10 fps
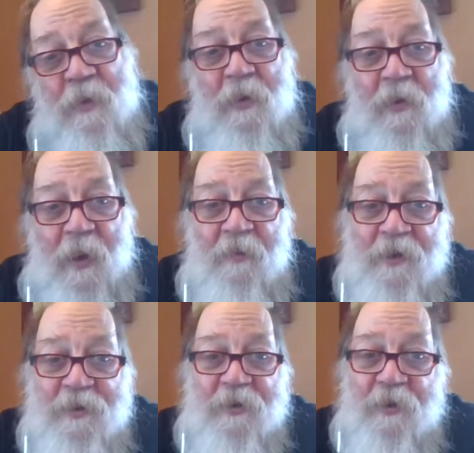oh, I
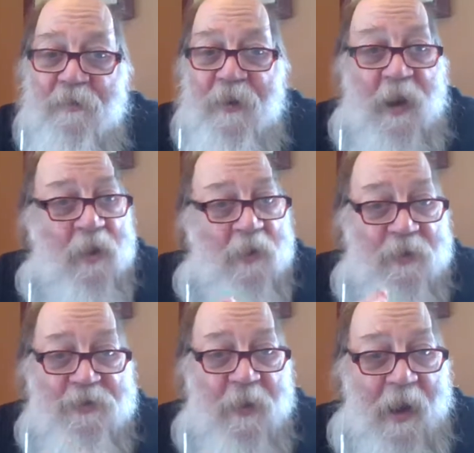wish it could be. Look,
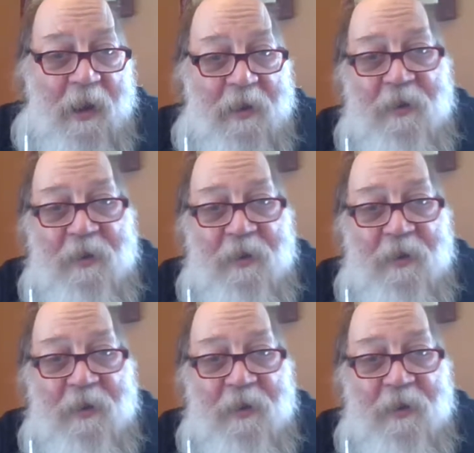we're trying,